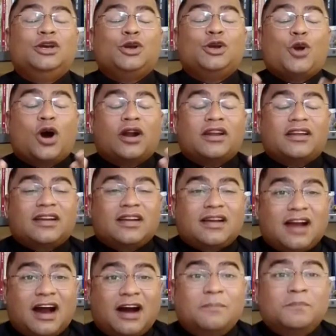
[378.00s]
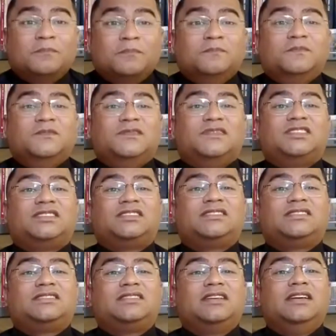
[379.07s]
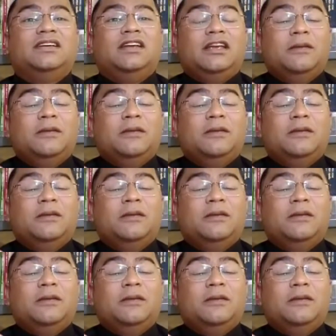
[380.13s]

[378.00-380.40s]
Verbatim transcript: God comes.